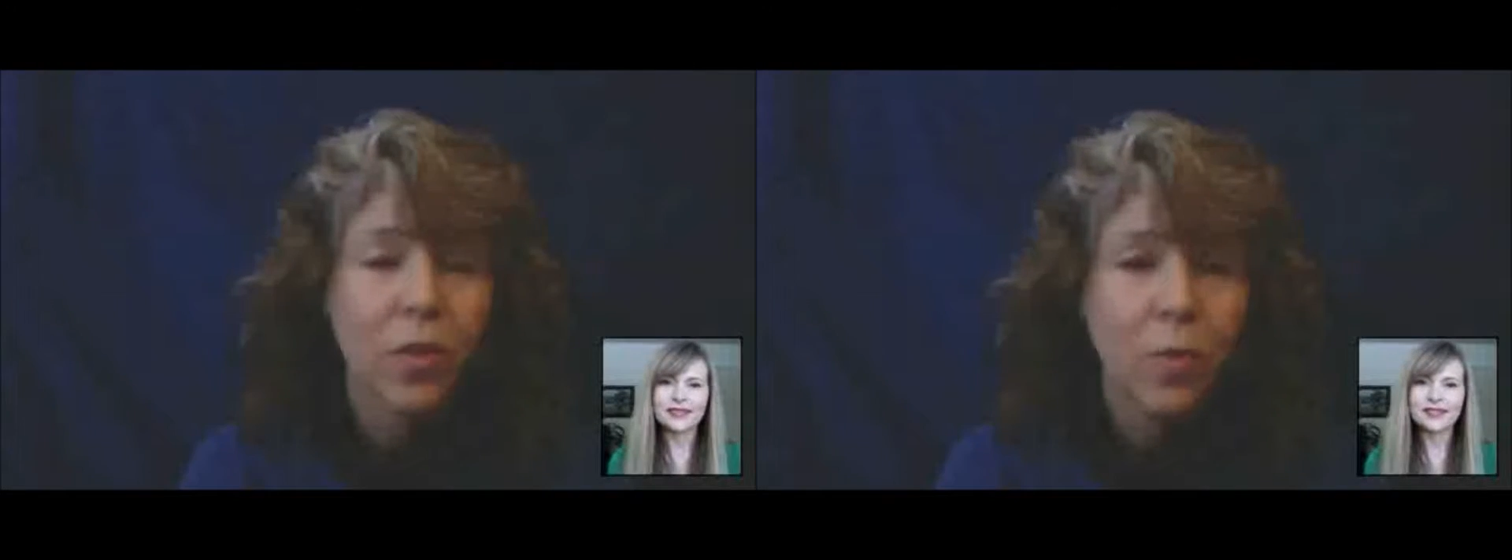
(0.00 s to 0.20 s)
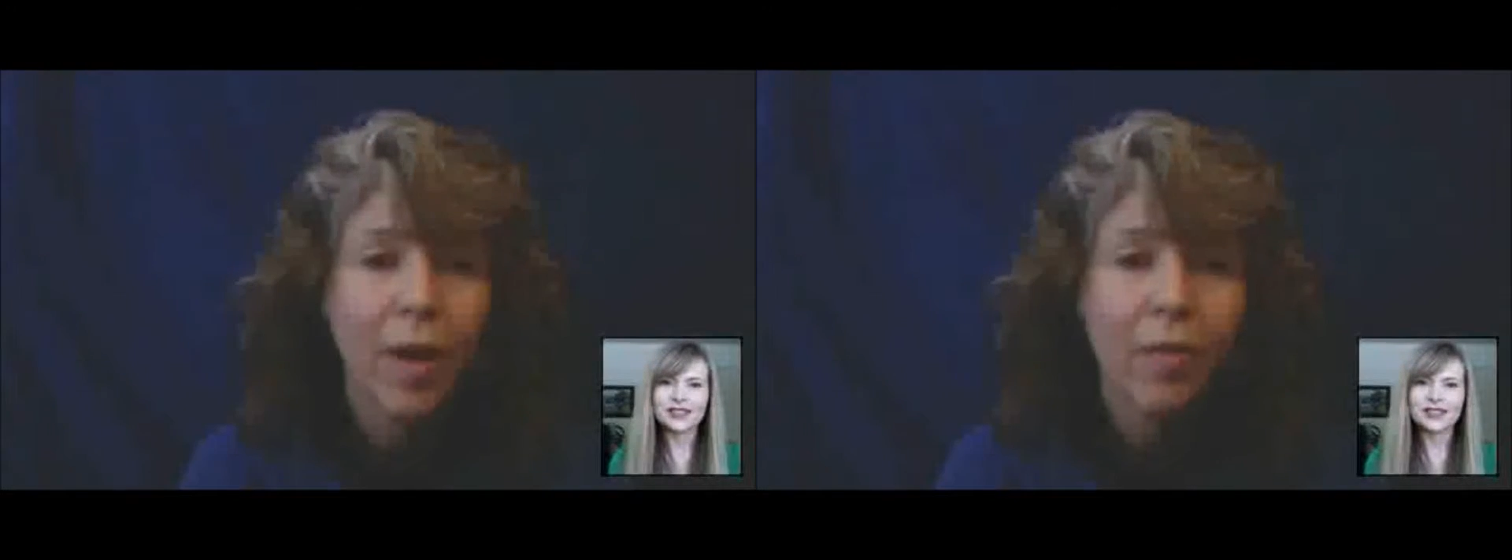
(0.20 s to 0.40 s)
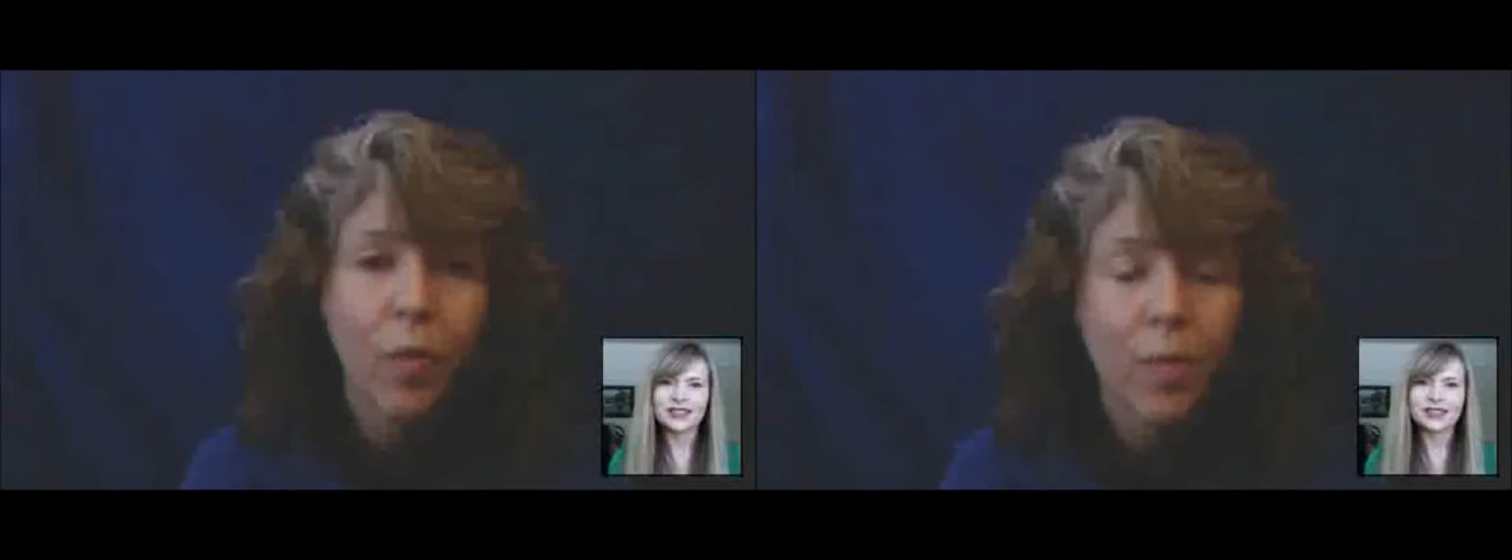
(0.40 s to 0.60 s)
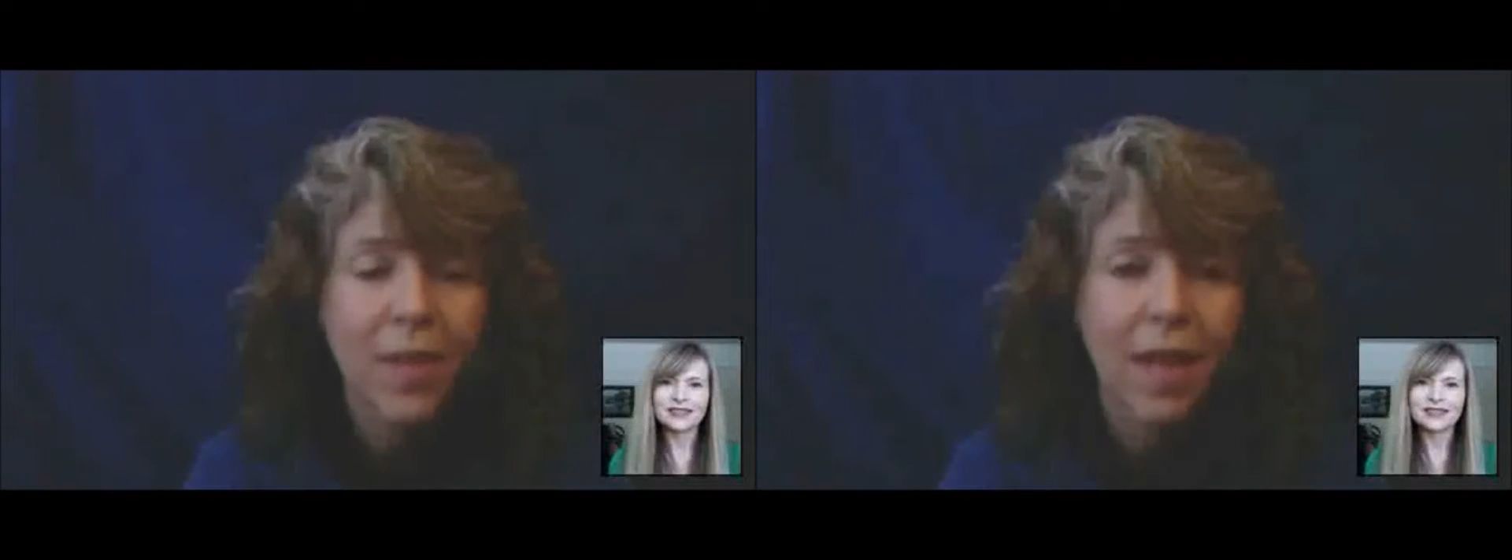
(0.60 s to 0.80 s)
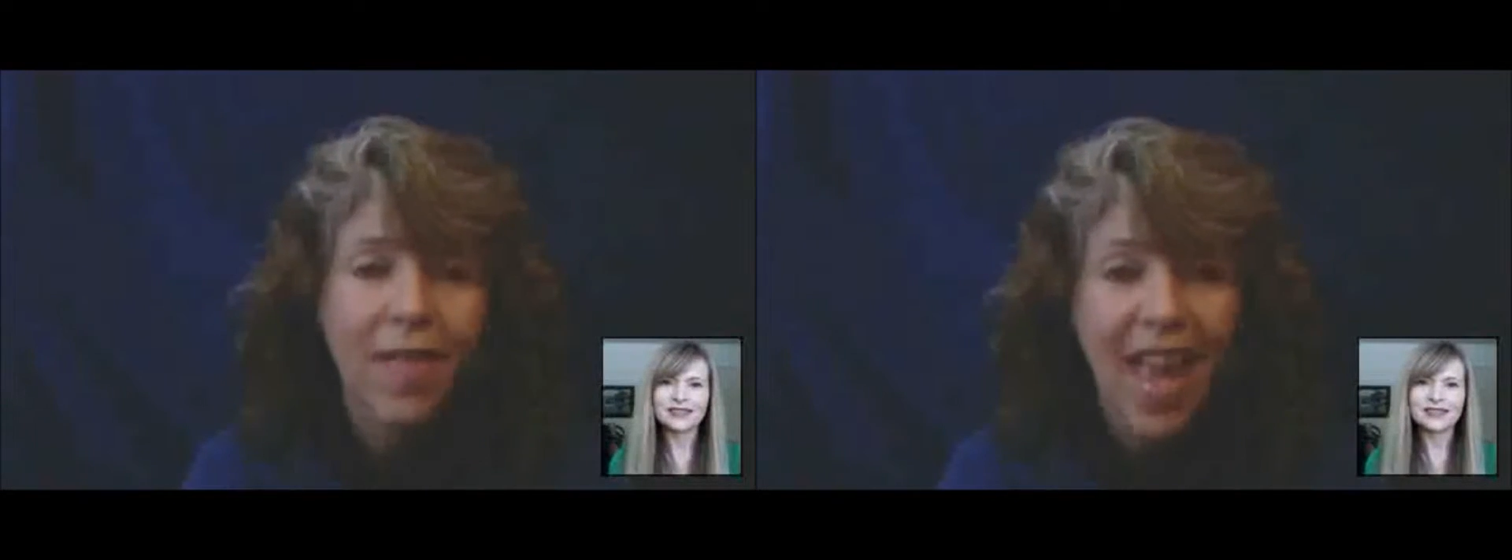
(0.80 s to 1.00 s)
2x4
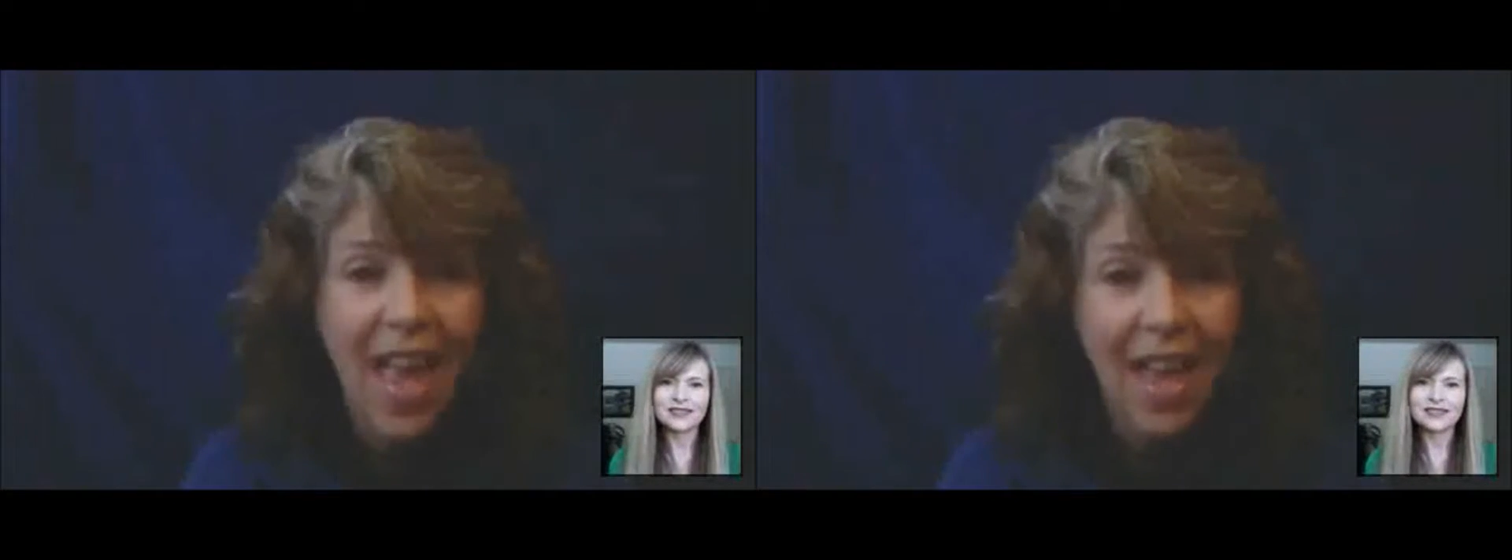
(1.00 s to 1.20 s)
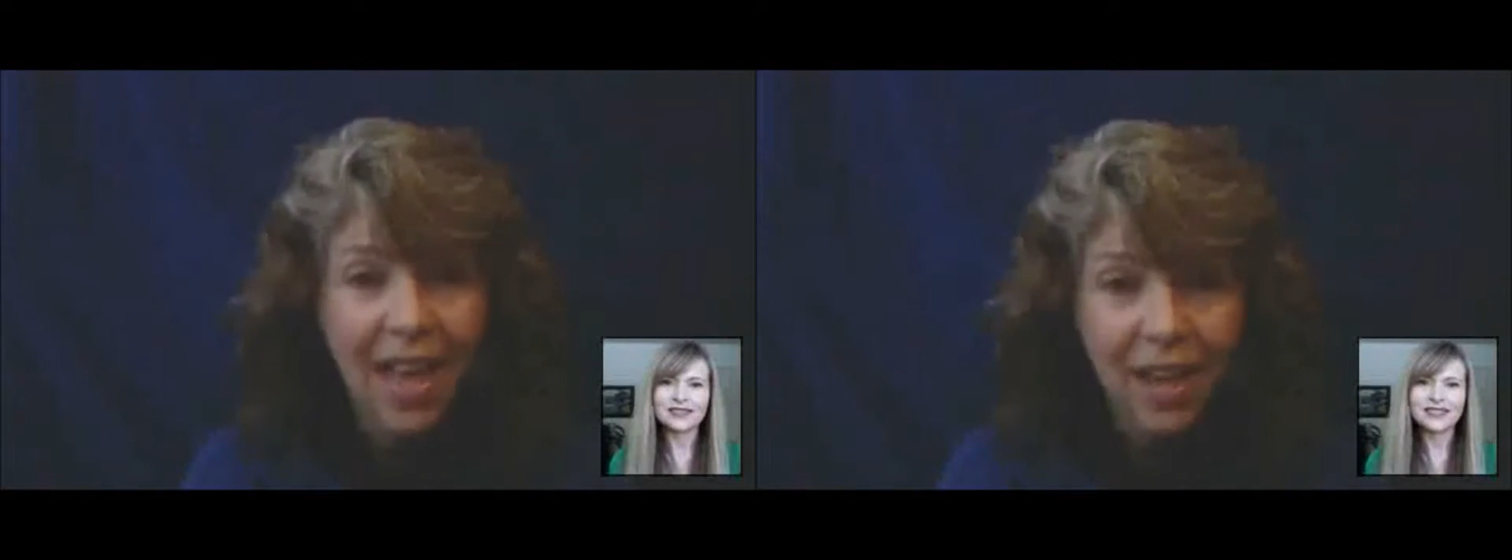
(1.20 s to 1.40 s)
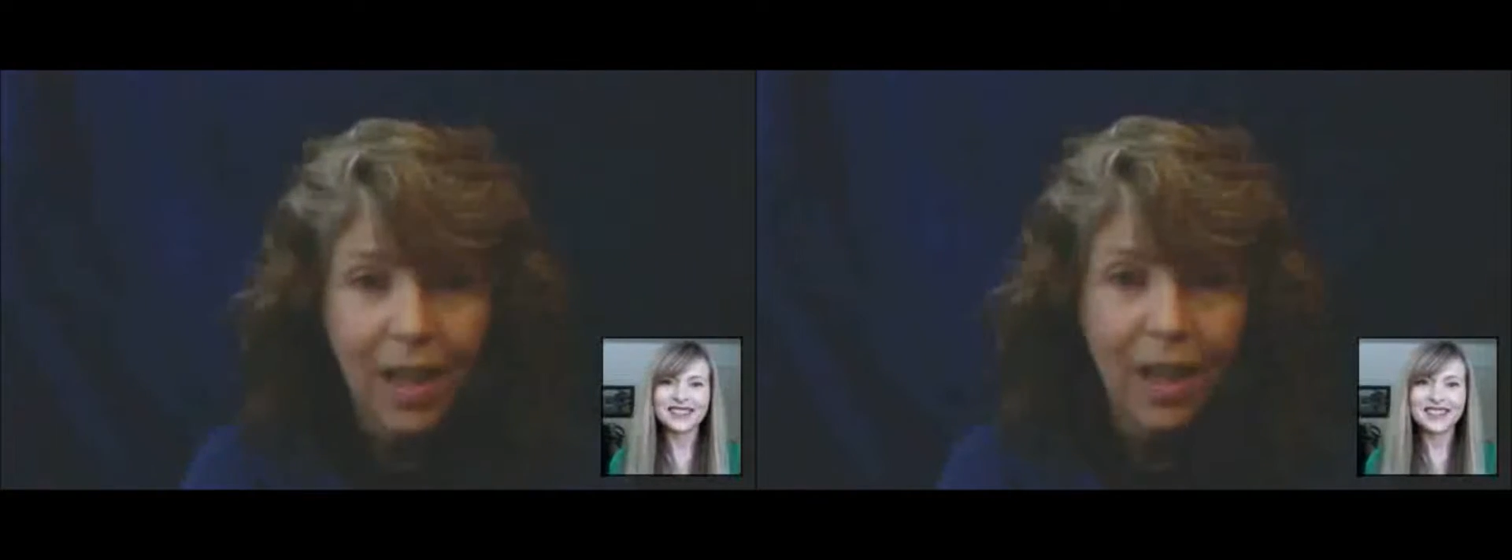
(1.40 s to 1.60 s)
upside the head